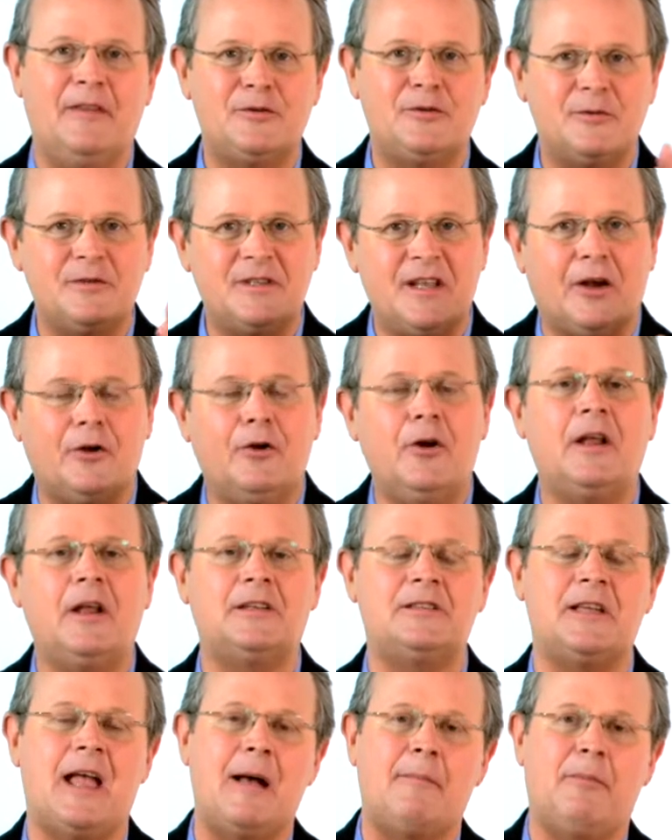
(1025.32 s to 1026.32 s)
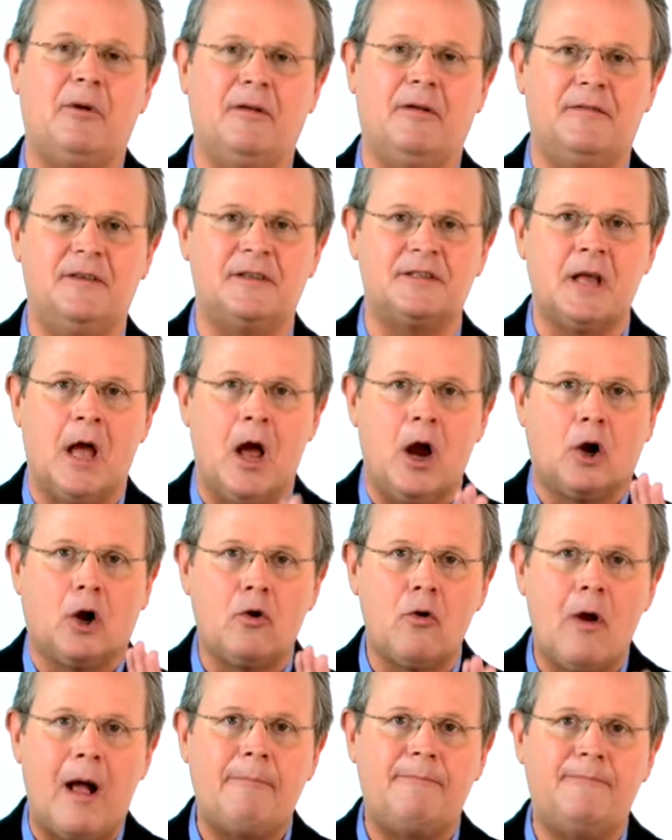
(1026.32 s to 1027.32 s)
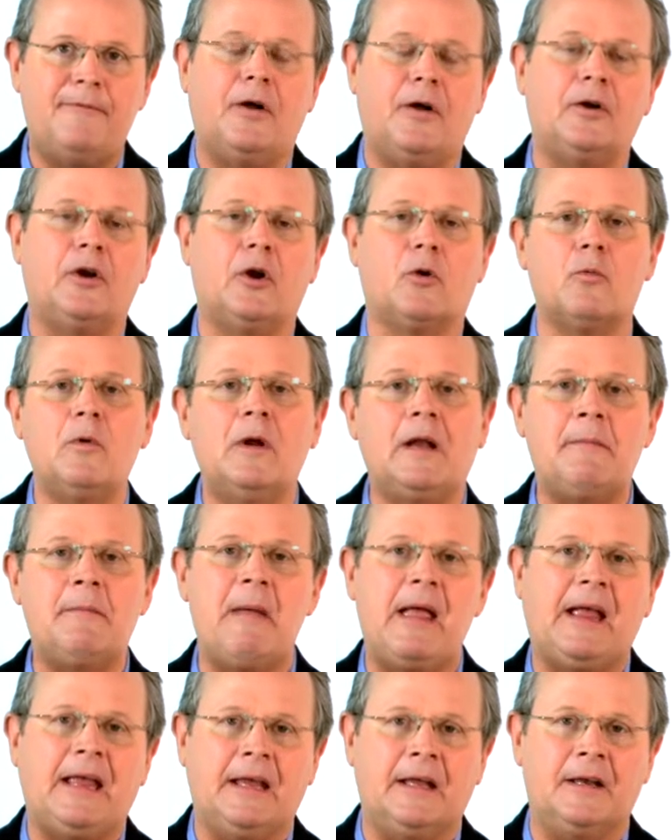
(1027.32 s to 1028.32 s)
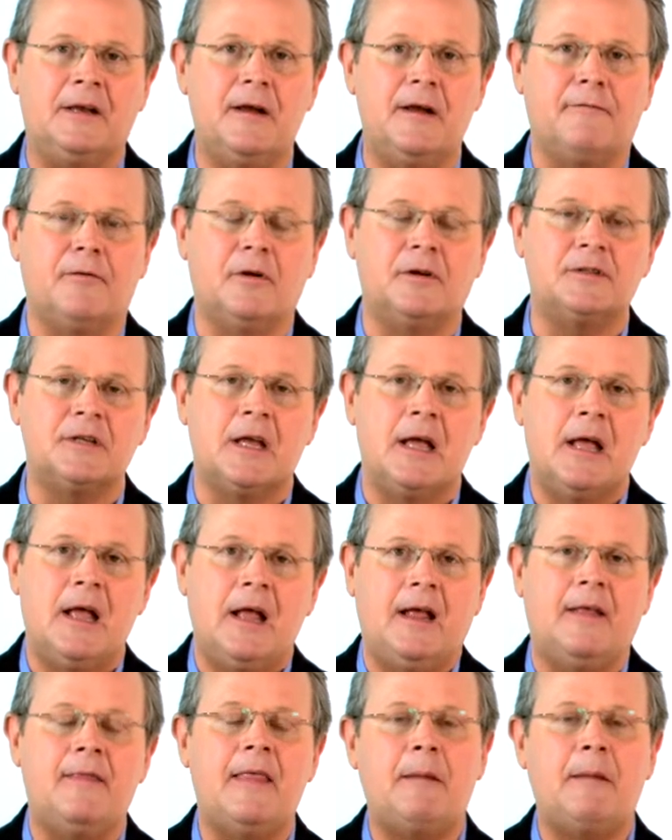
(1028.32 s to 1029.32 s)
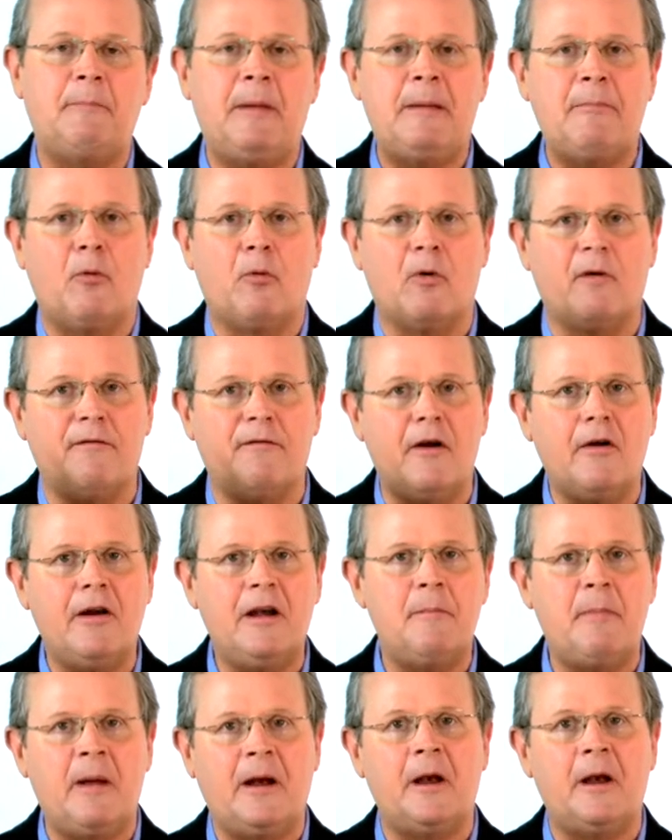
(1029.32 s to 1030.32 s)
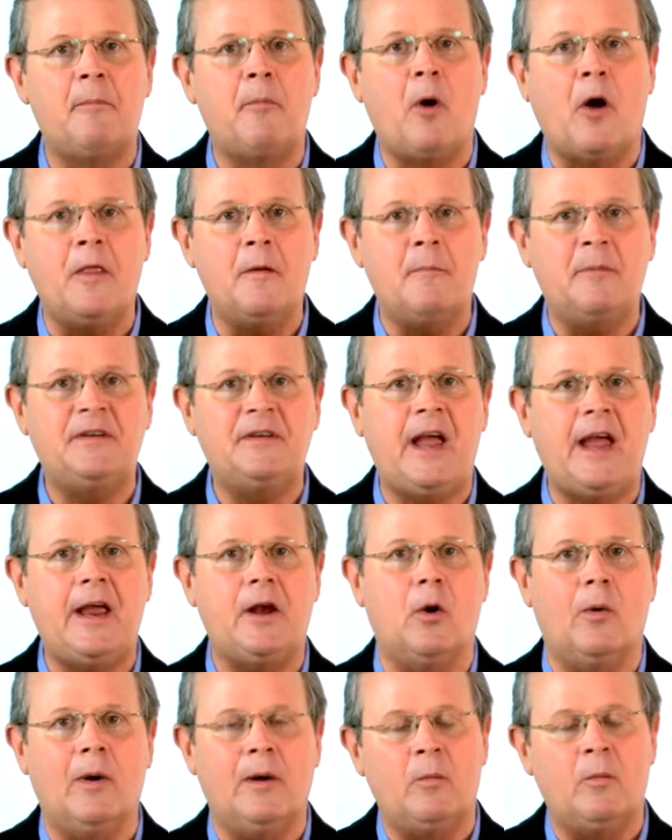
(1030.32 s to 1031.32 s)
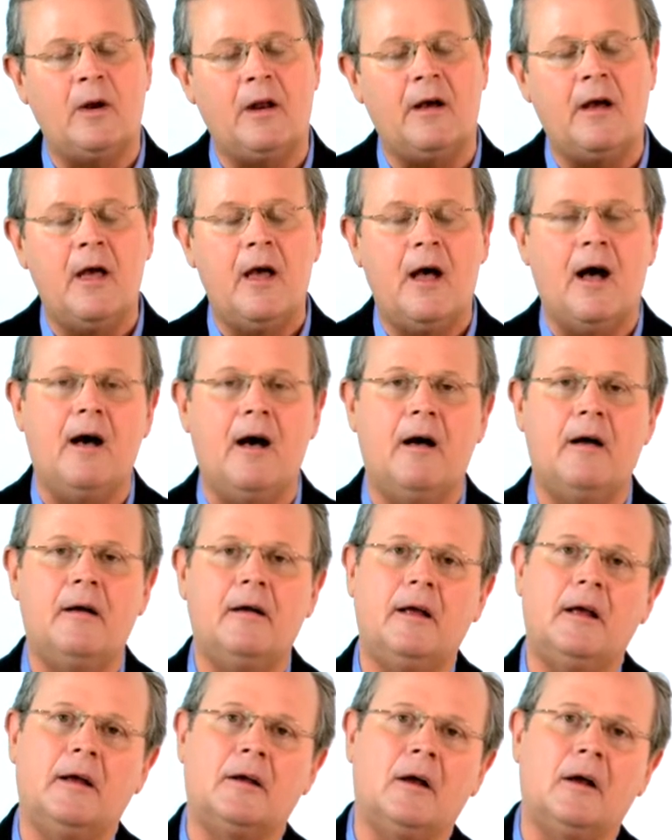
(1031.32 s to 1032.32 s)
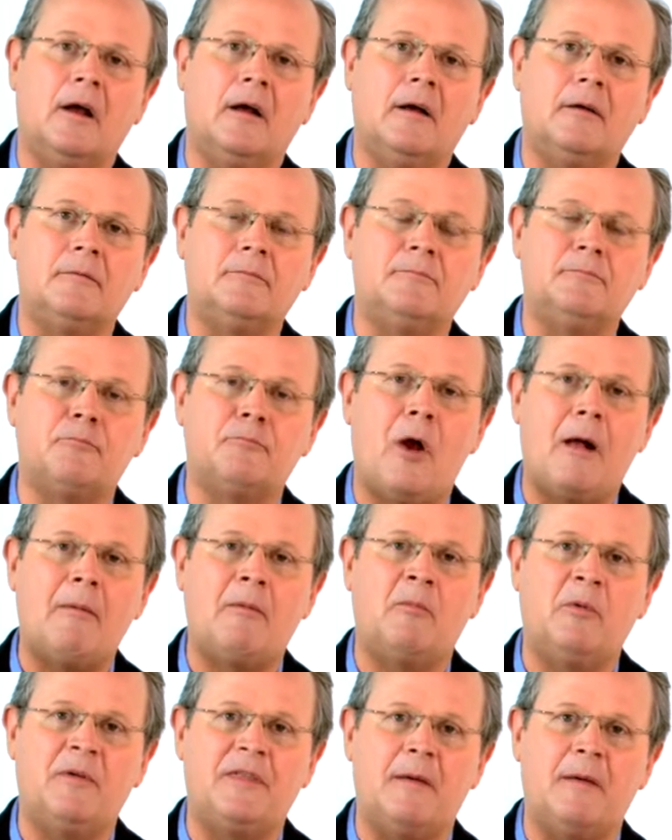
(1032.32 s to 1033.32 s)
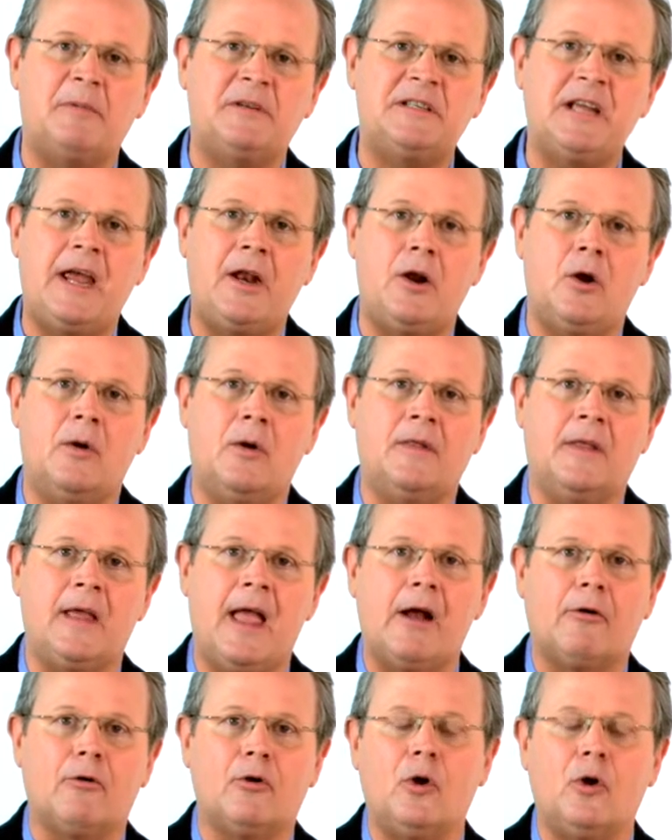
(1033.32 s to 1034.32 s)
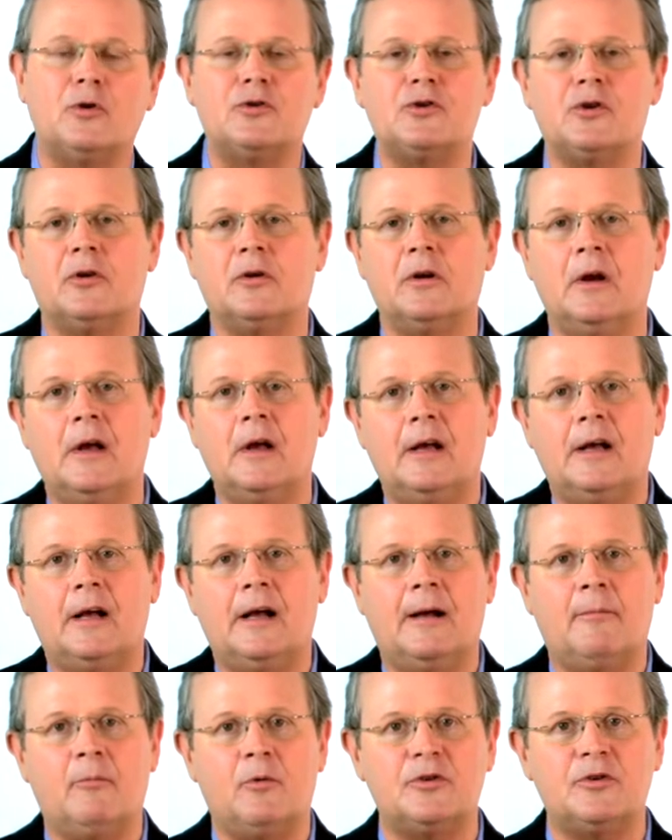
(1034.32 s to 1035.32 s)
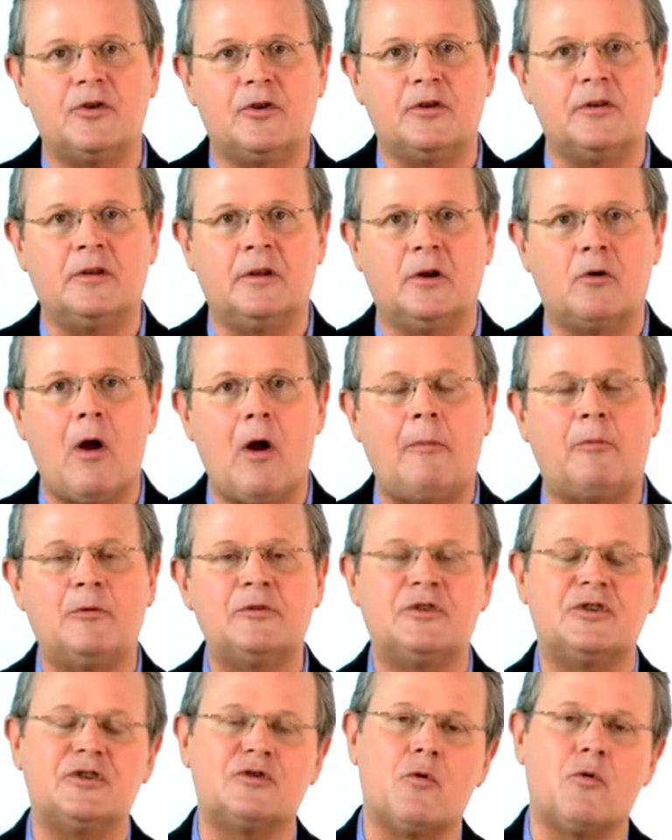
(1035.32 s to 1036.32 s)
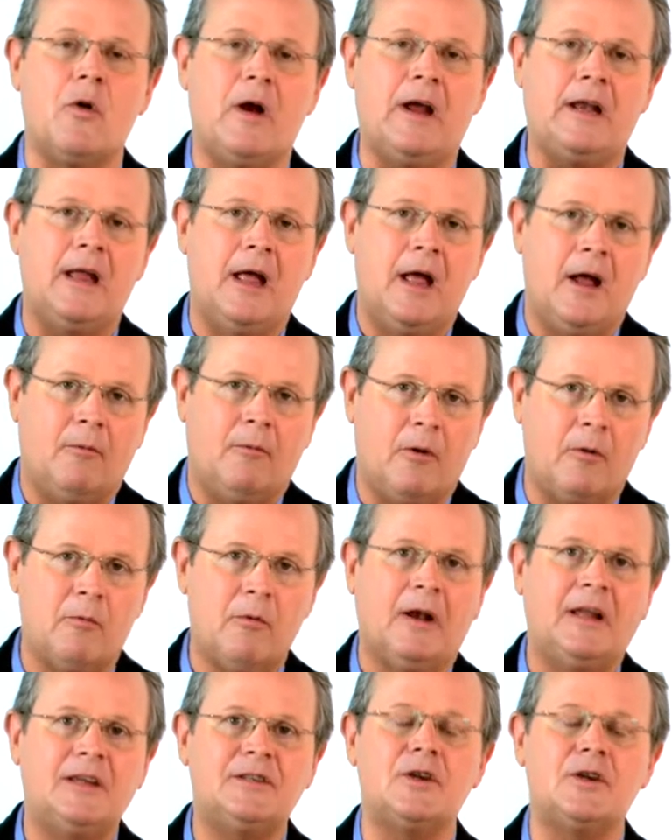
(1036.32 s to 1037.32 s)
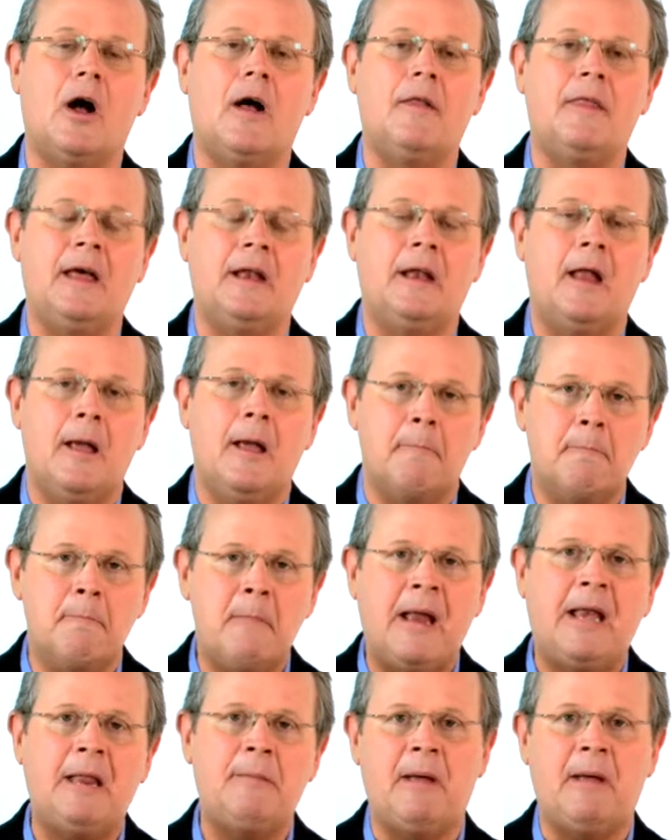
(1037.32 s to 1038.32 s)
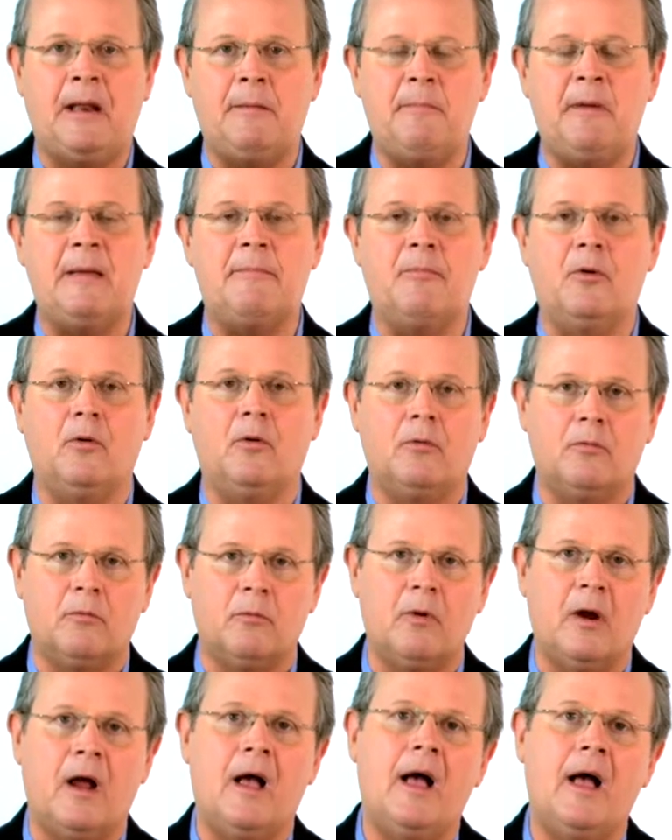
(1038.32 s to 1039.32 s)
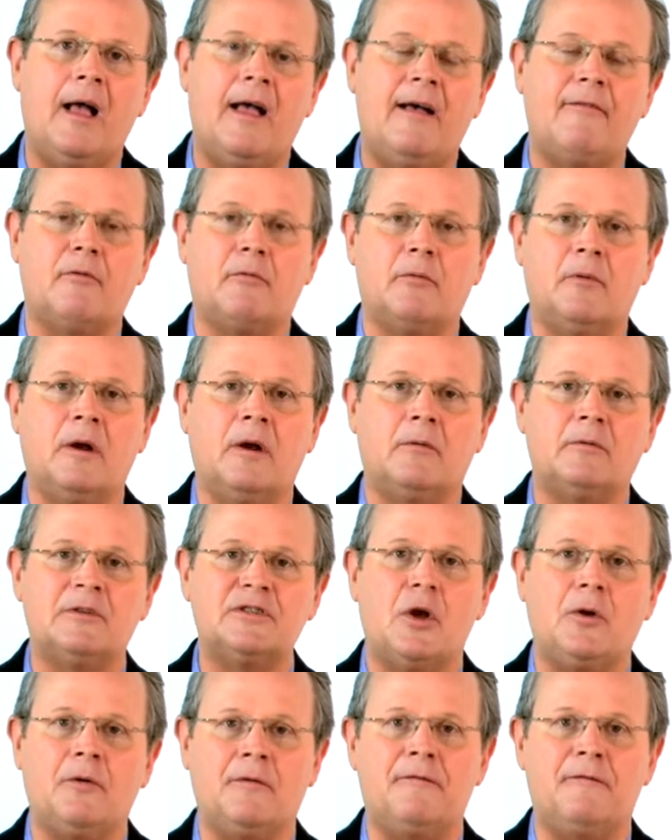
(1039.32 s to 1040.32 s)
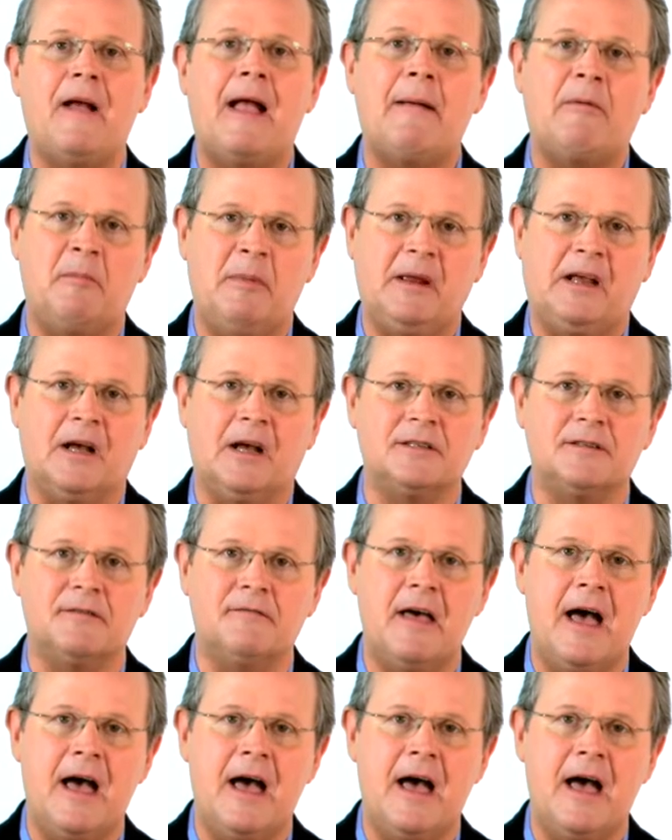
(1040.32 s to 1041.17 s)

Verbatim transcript: this was a good example of this crop failure really making a difference in that people were very dependent upon the potato. And when a, uh, a, a problem with that potato and the agriculture um, was the crop was destroyed. We really saw then many many people uh, have a, a resultant famine because of